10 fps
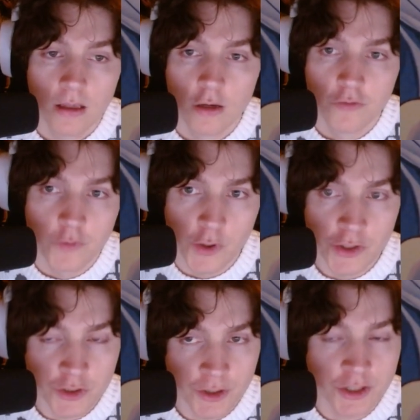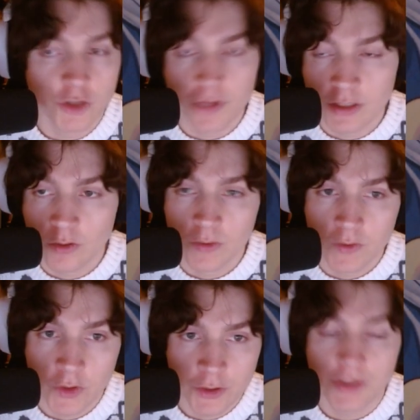first, you're at your 3 Dawn
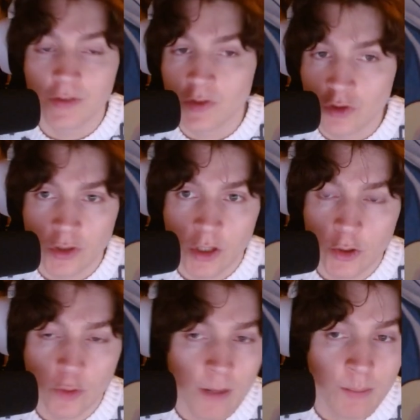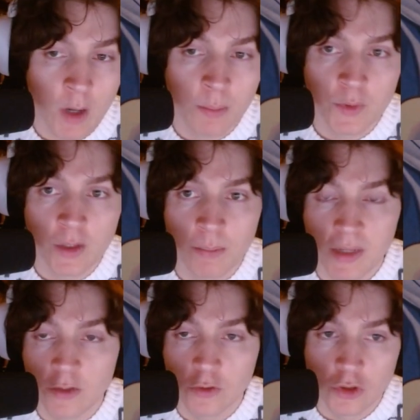turn, you don't have to Zoro, you ramp up, you can
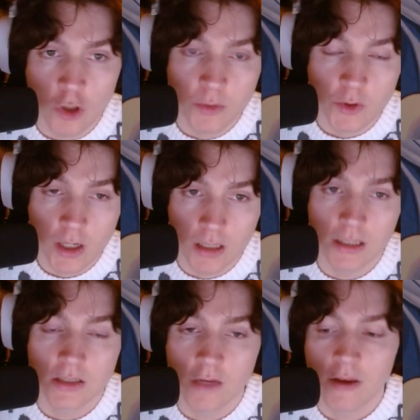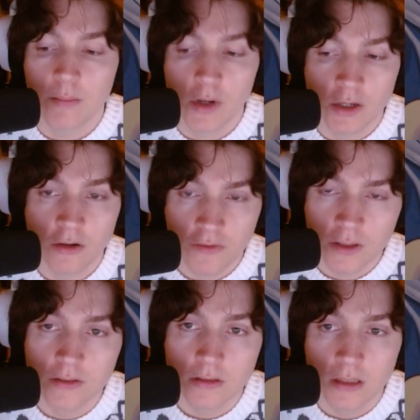play the Usopp, so you at least have a body on the
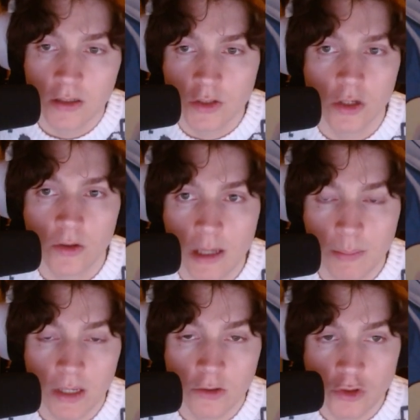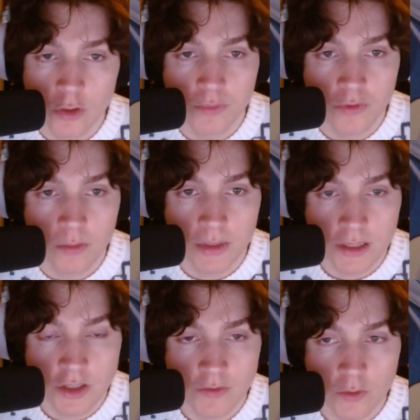field. And also you can play Usopp from the
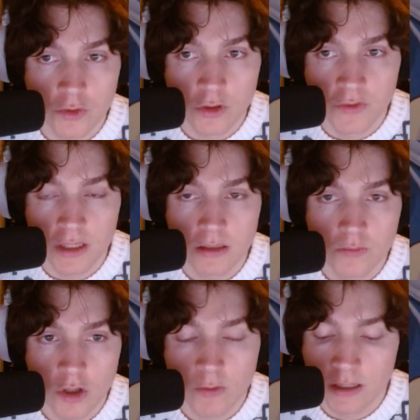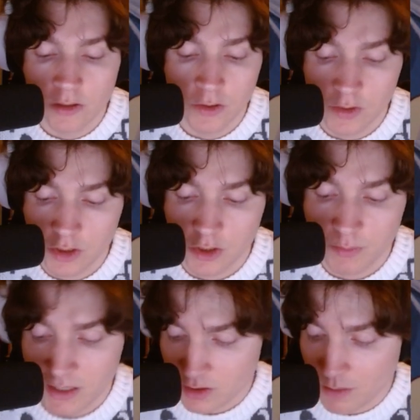7 cost Luffy. So really good, just
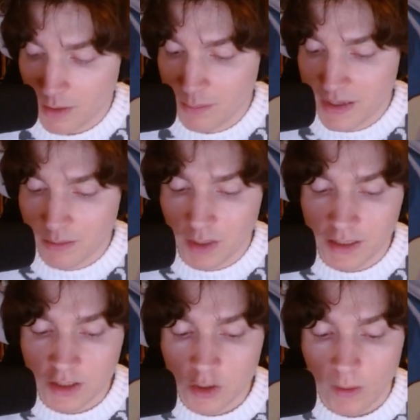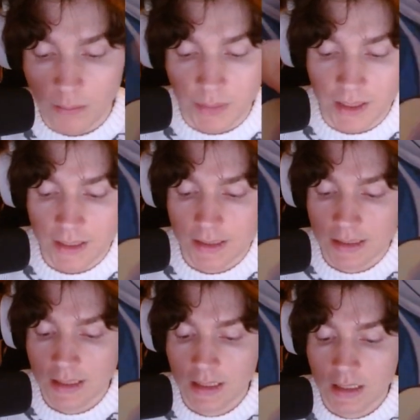play some big bodies, swing big.
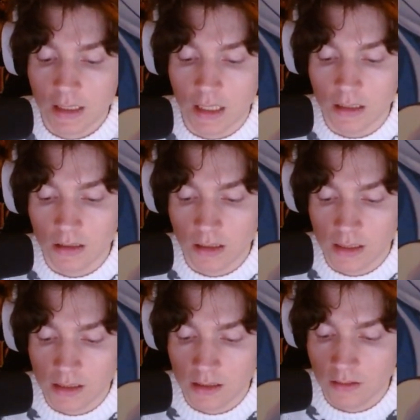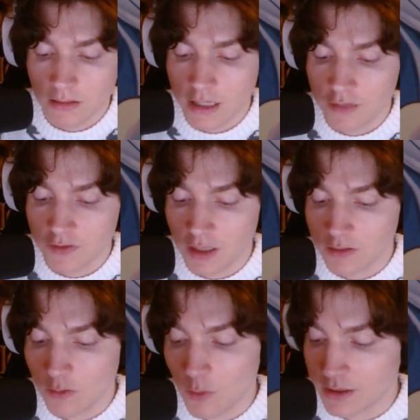And yeah, that's it. And if not,
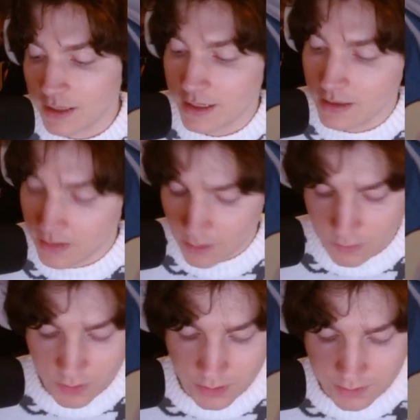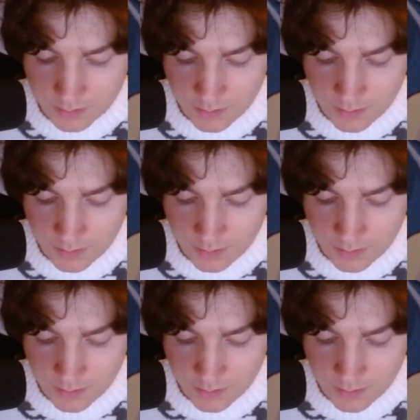1k counter.